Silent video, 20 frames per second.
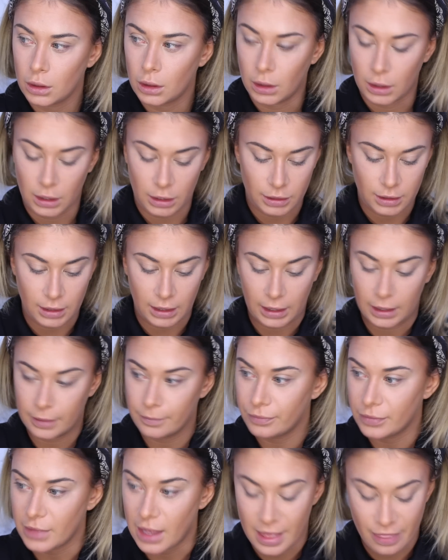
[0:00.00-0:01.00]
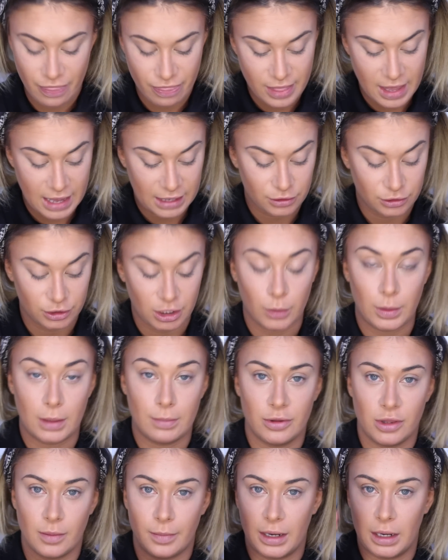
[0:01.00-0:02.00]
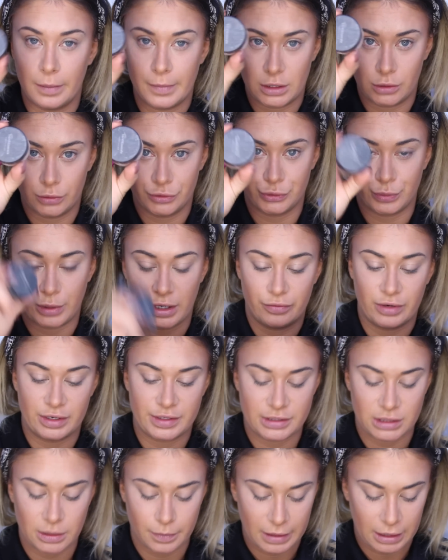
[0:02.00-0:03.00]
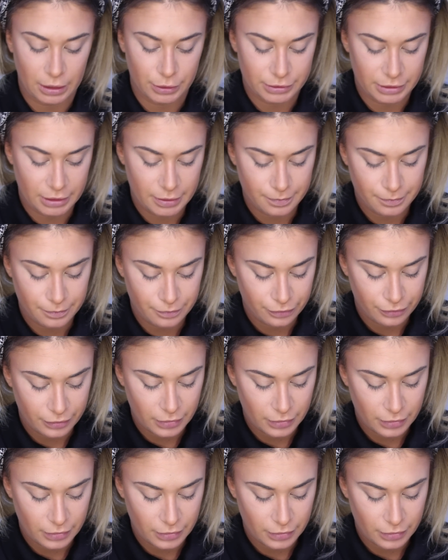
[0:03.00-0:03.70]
like that. And then go in with the Bare Minerals Wear Rested powder.